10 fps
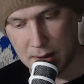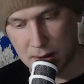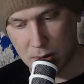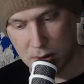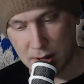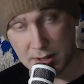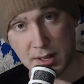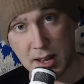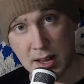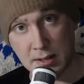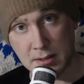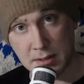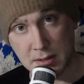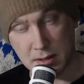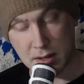Whole lot of
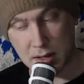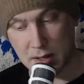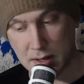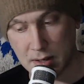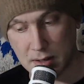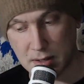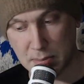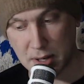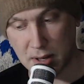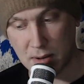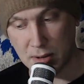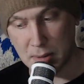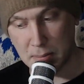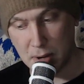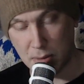scans, something called a
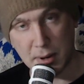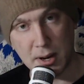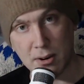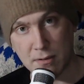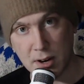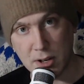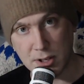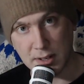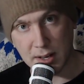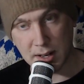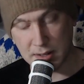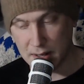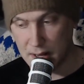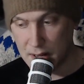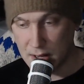pulmonary function test.
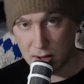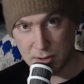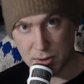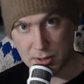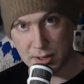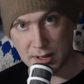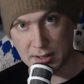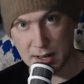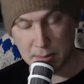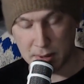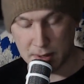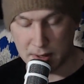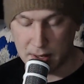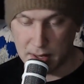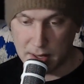All sorts of things happened
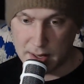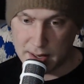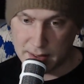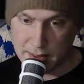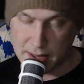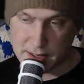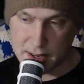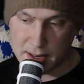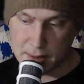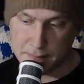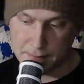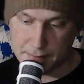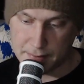in that time.